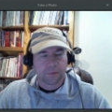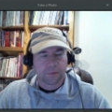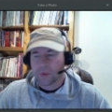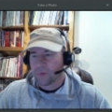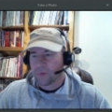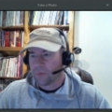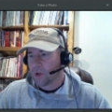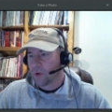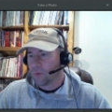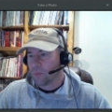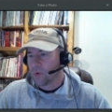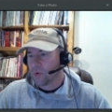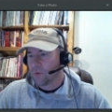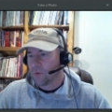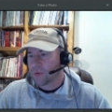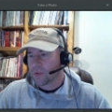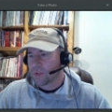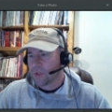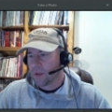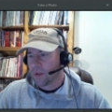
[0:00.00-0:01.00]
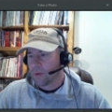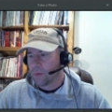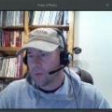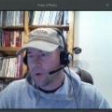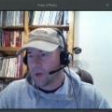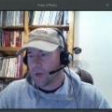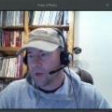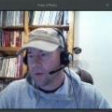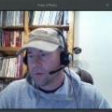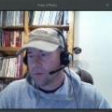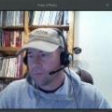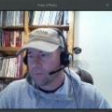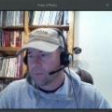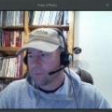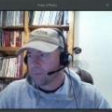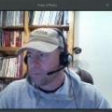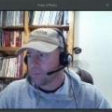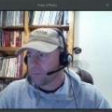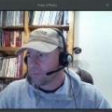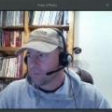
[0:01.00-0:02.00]
let me go move this out of the way,
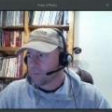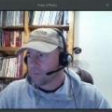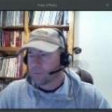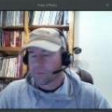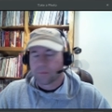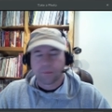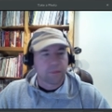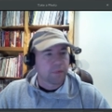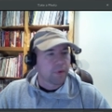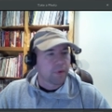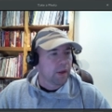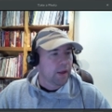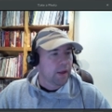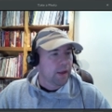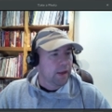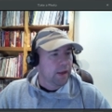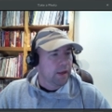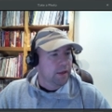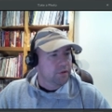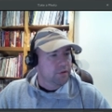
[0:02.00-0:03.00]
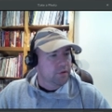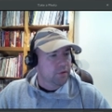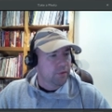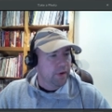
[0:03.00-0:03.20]
and so